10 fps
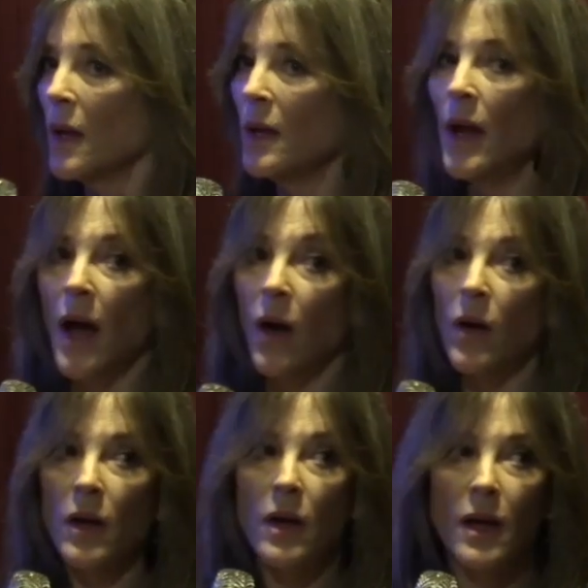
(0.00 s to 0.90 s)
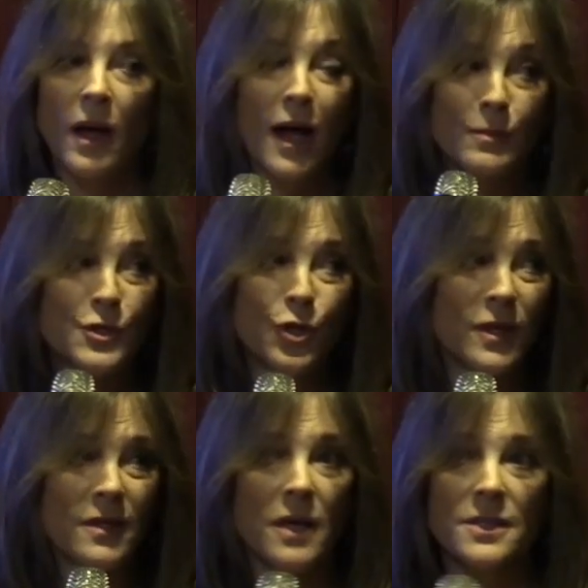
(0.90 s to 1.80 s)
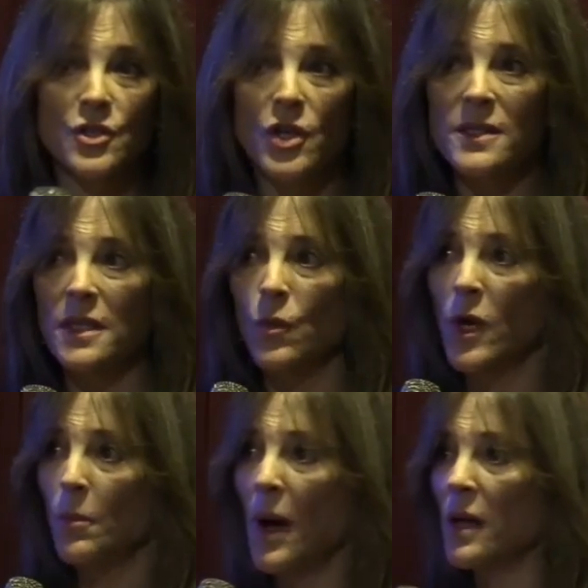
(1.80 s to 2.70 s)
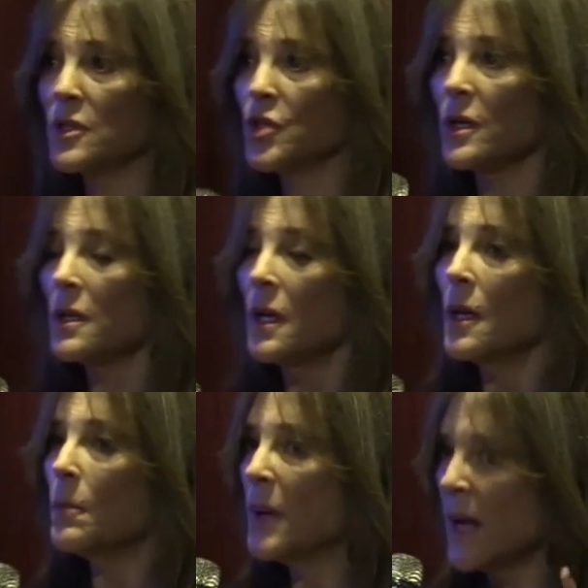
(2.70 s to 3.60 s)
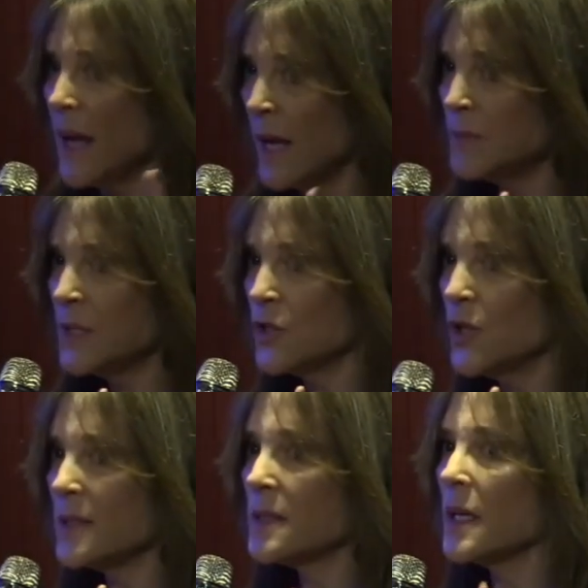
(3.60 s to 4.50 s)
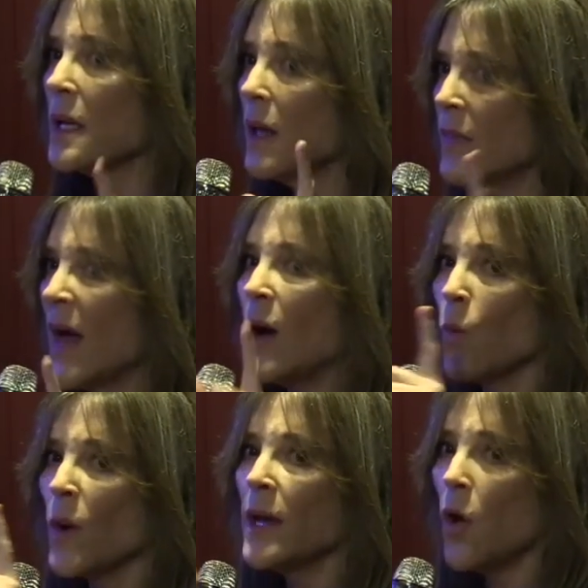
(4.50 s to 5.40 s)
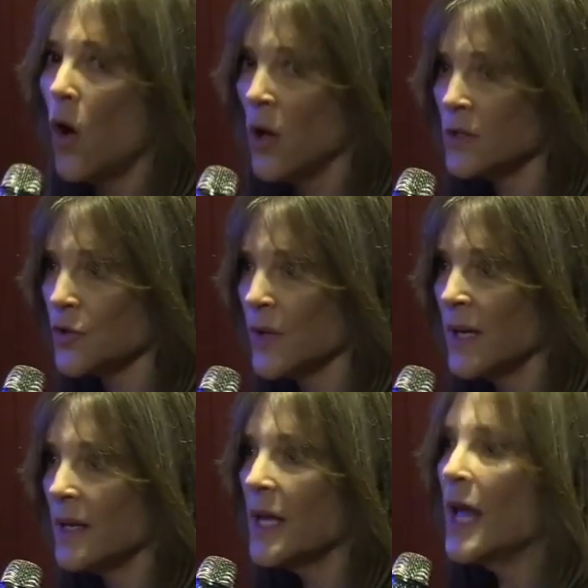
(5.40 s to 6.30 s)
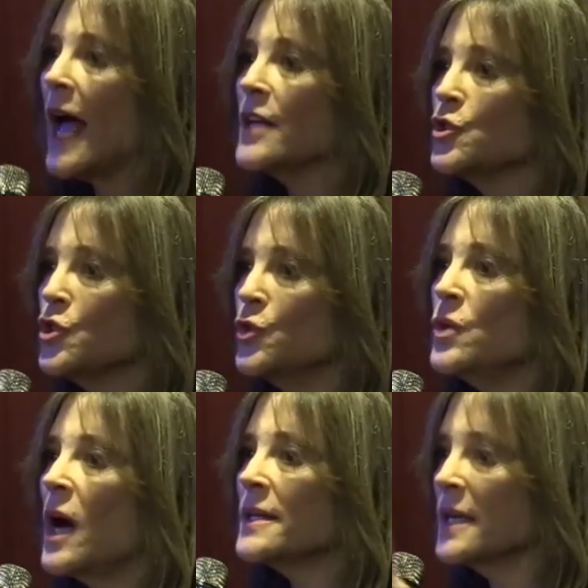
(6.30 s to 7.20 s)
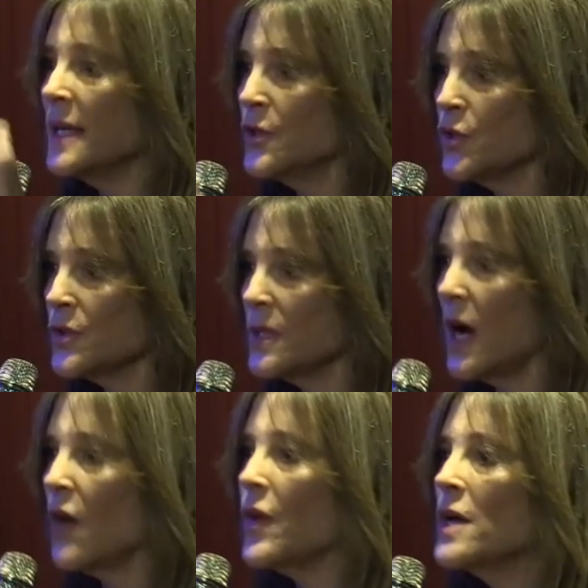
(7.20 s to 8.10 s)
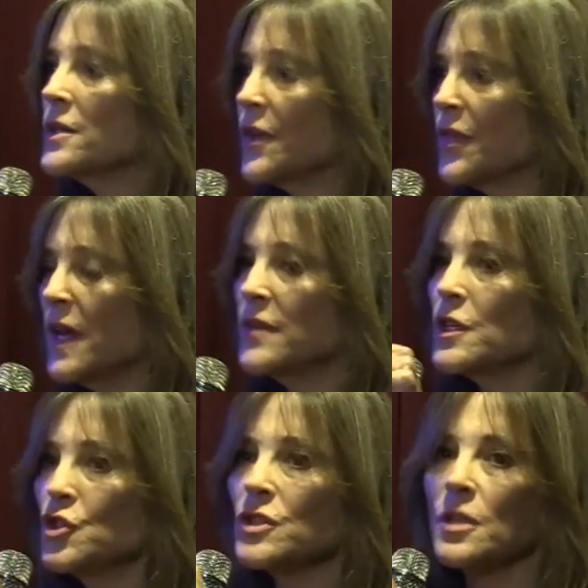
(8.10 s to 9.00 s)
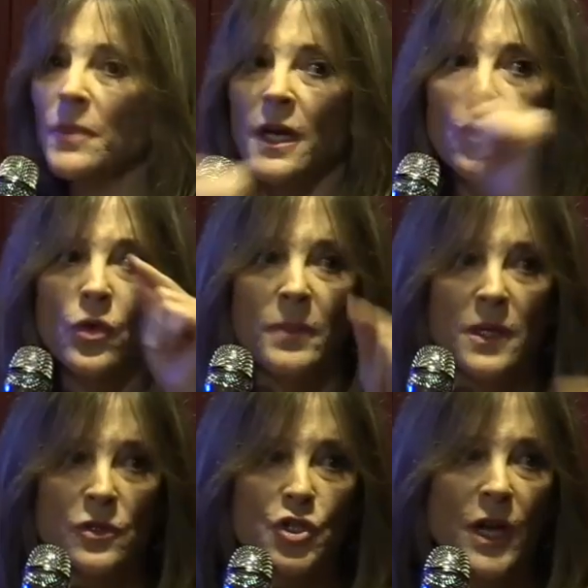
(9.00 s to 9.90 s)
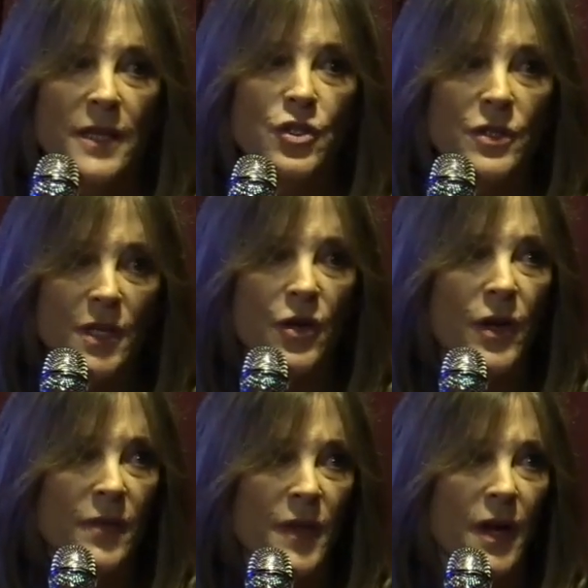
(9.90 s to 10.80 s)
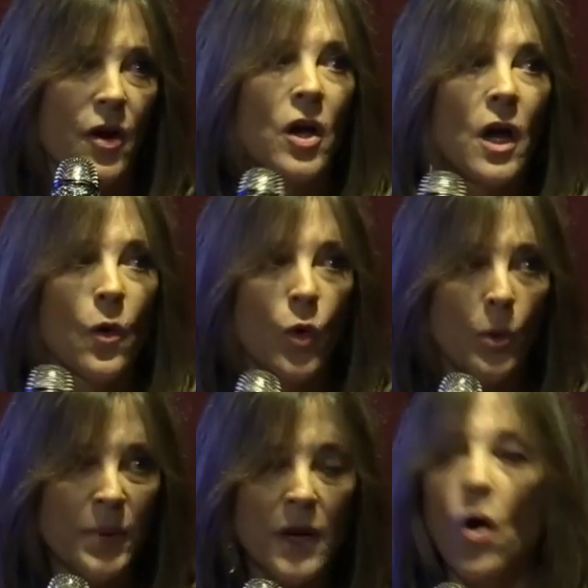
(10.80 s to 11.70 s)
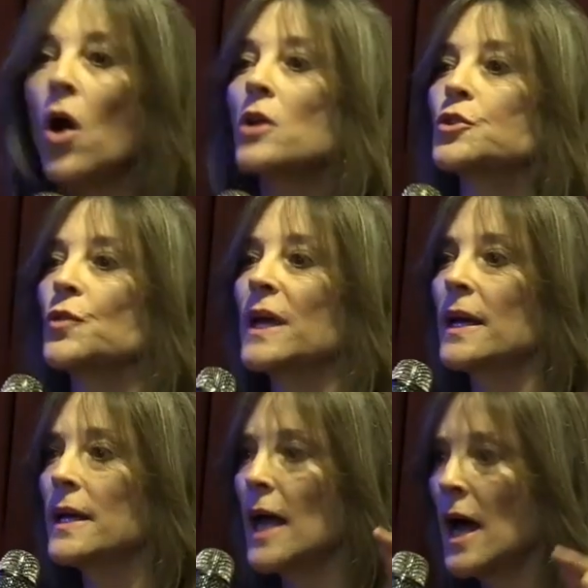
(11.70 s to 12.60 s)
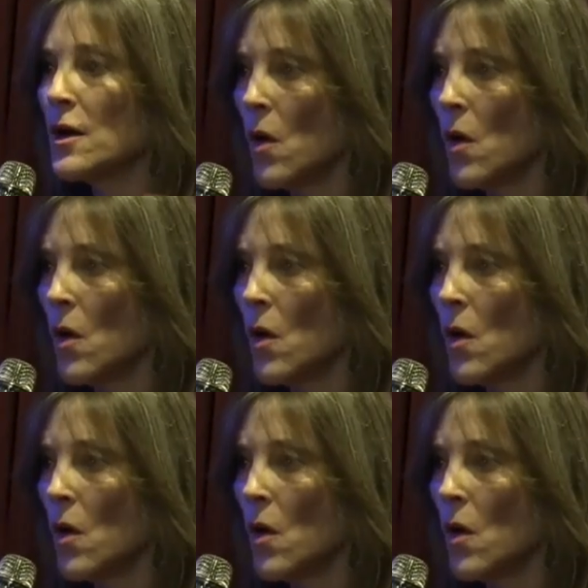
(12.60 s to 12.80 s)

Now, I'm certainly not suggesting we abolish it, but I am suggesting that we alter it. And do not kid yourself to think that just some incremental changes here and there will be altering it at